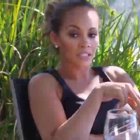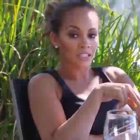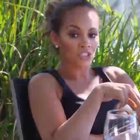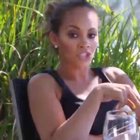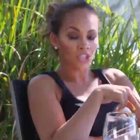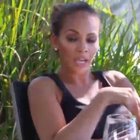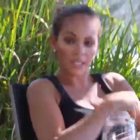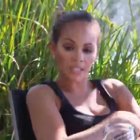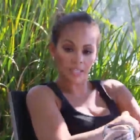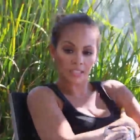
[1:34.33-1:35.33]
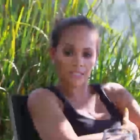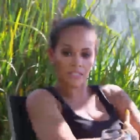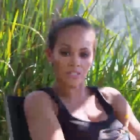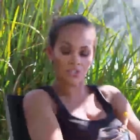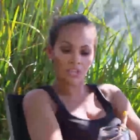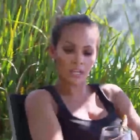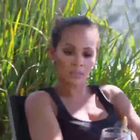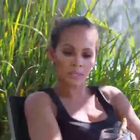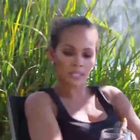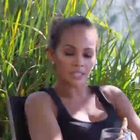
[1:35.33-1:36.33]
yeah. It's shady. It's shady
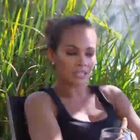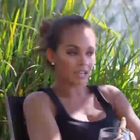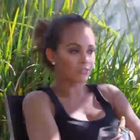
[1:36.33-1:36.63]
because I